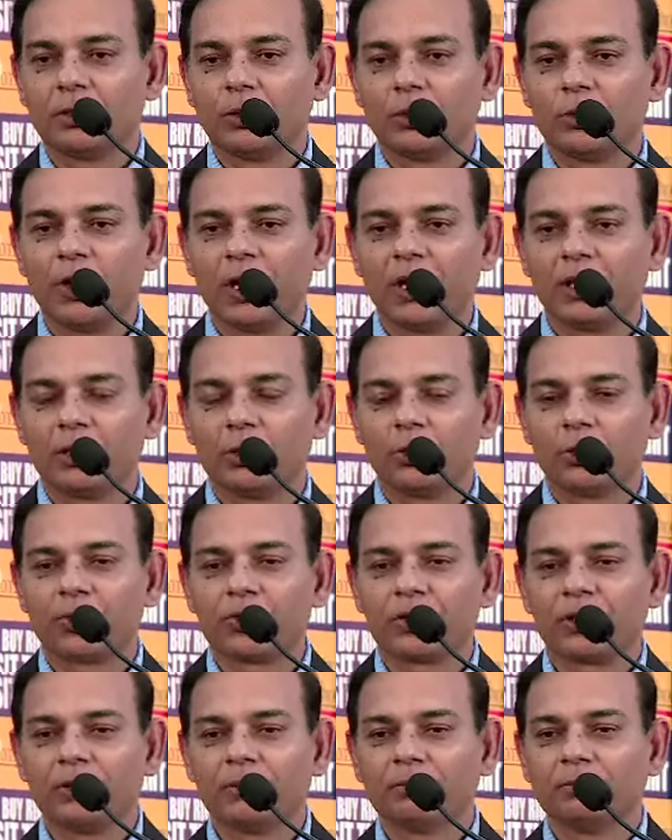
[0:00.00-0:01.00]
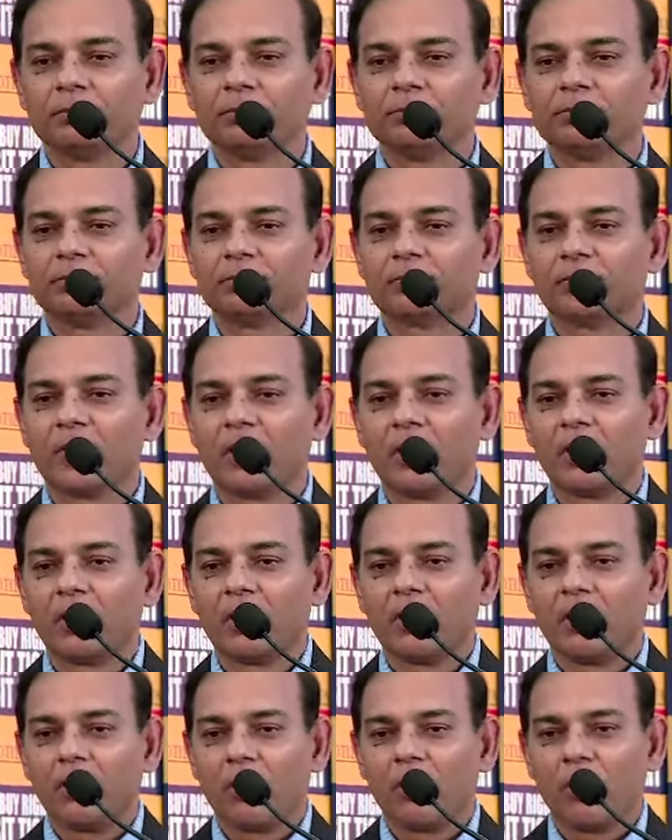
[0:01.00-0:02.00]
good, and gruesome,
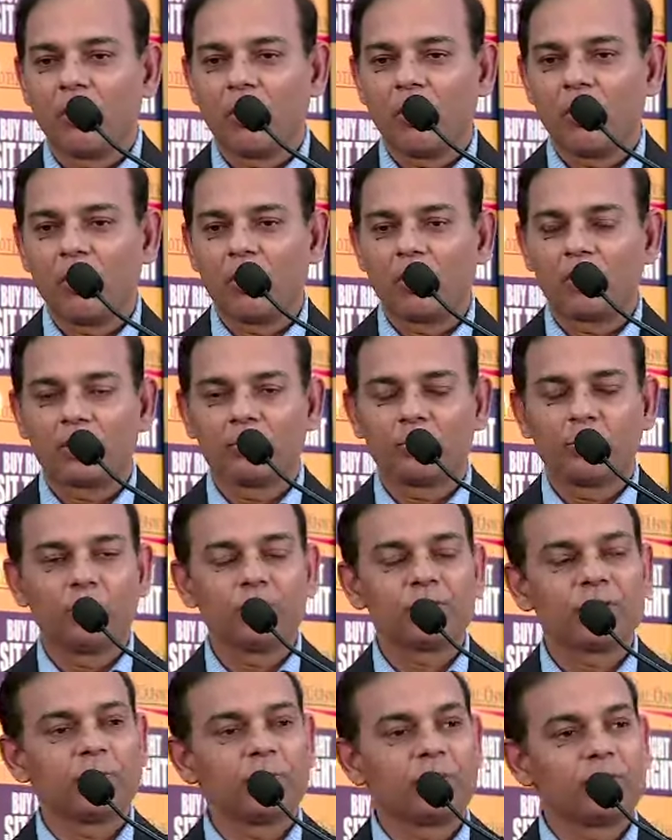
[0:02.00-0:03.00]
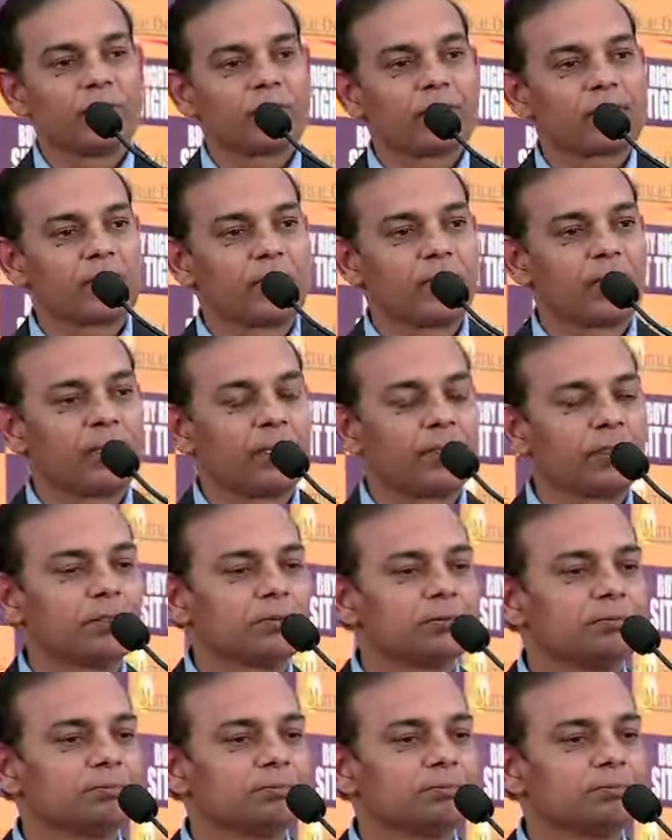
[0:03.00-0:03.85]
or blue chip investing,